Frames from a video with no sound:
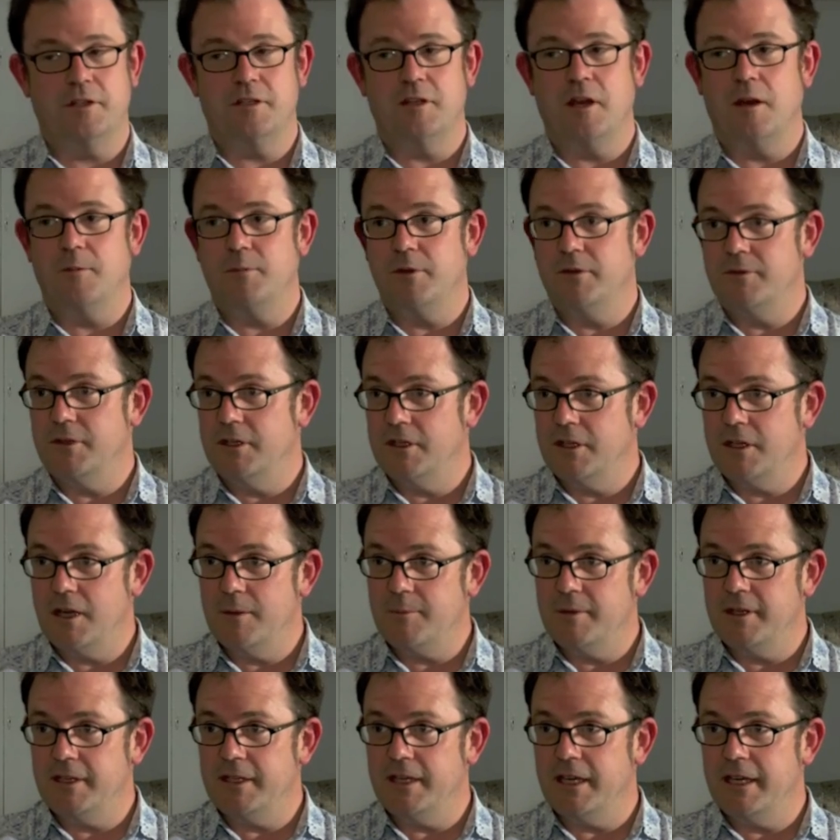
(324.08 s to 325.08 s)
example, have done a
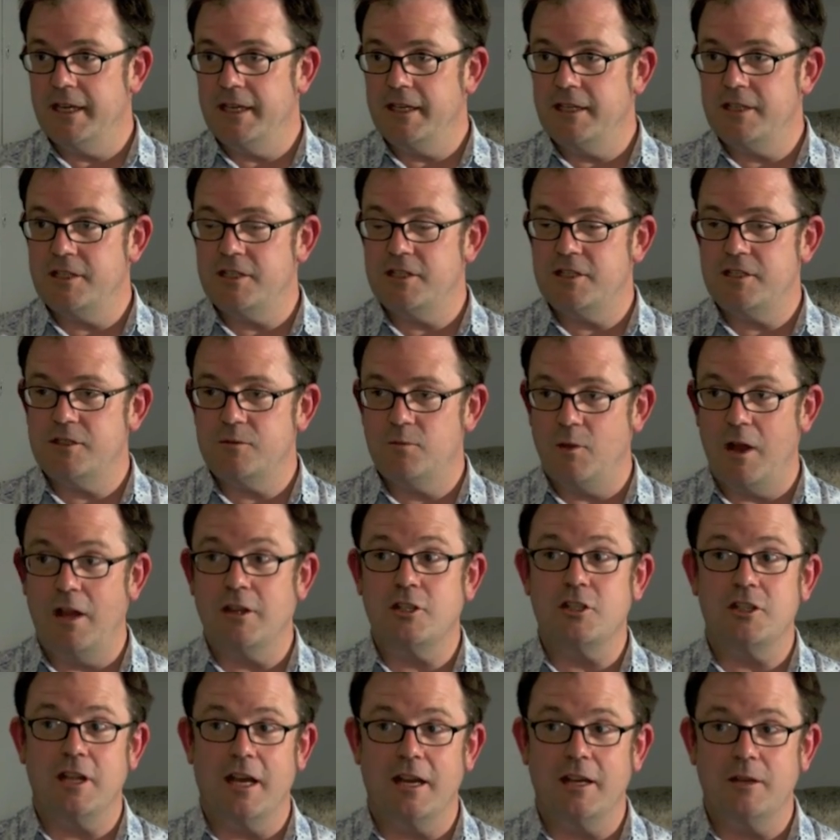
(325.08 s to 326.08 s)
couple of gigs,
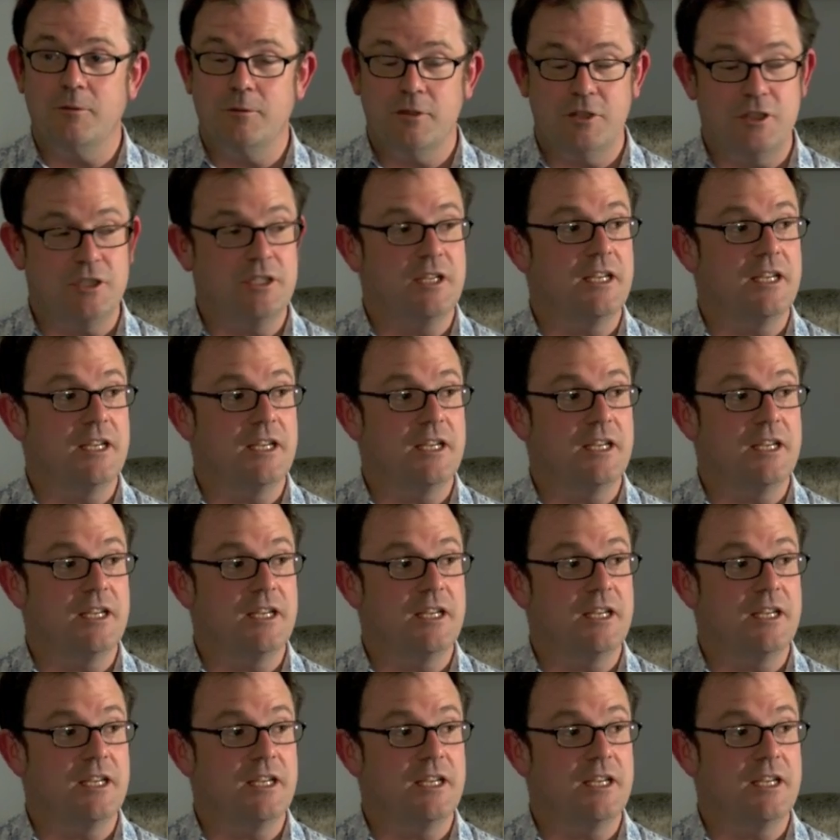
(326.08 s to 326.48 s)
Welsh language